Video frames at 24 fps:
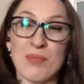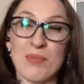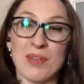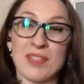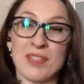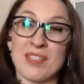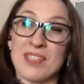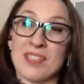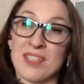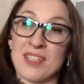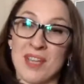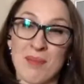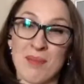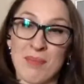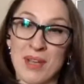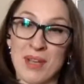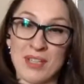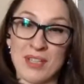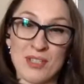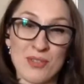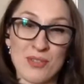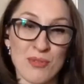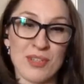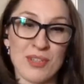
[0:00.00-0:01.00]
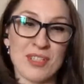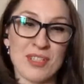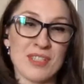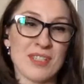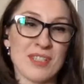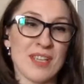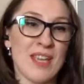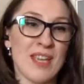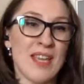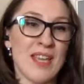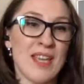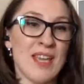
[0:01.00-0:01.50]
part, it's not by
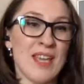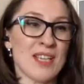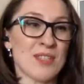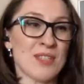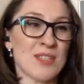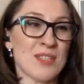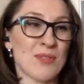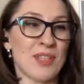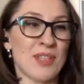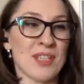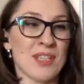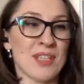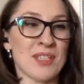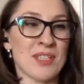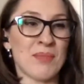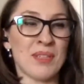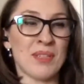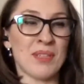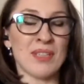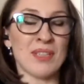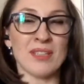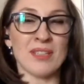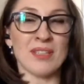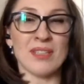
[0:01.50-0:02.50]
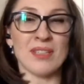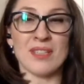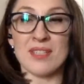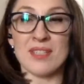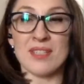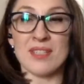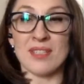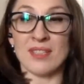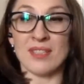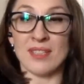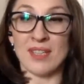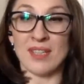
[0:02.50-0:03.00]
choice. So it doesn't mean that there
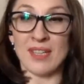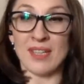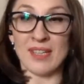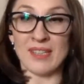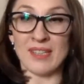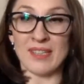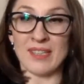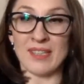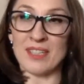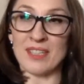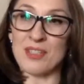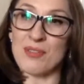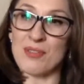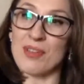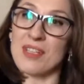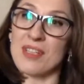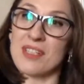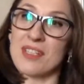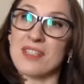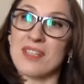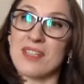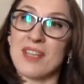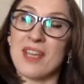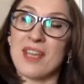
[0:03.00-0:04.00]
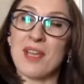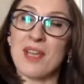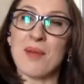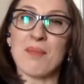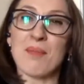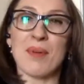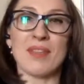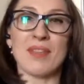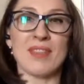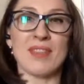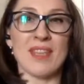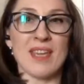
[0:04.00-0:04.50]
isn't any interest,
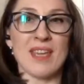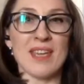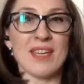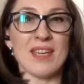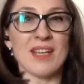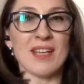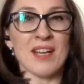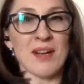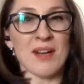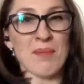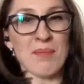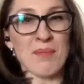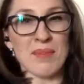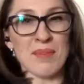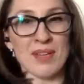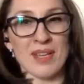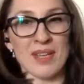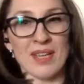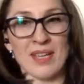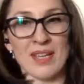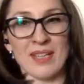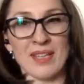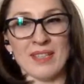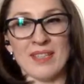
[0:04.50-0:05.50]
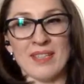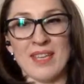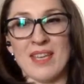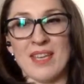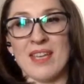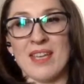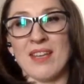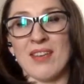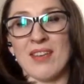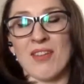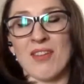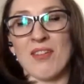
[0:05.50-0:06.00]
but they come and
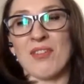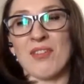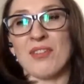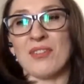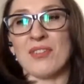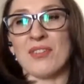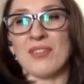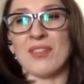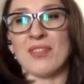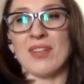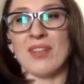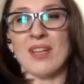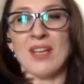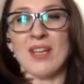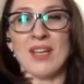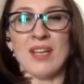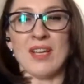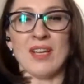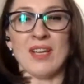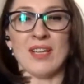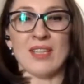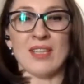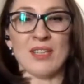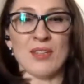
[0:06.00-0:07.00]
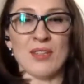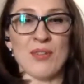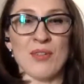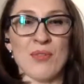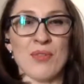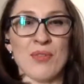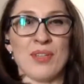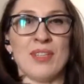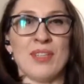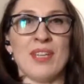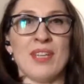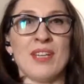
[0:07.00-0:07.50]
they learn, you
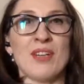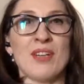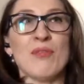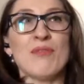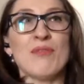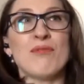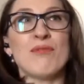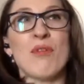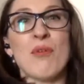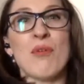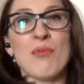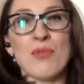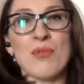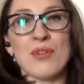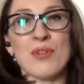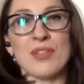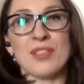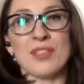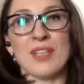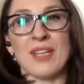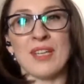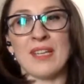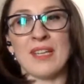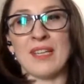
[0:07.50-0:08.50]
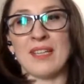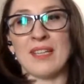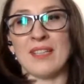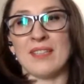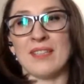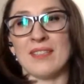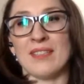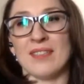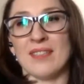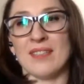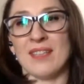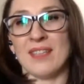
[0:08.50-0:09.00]
know, and they go forward
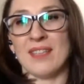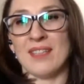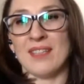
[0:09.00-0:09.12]
and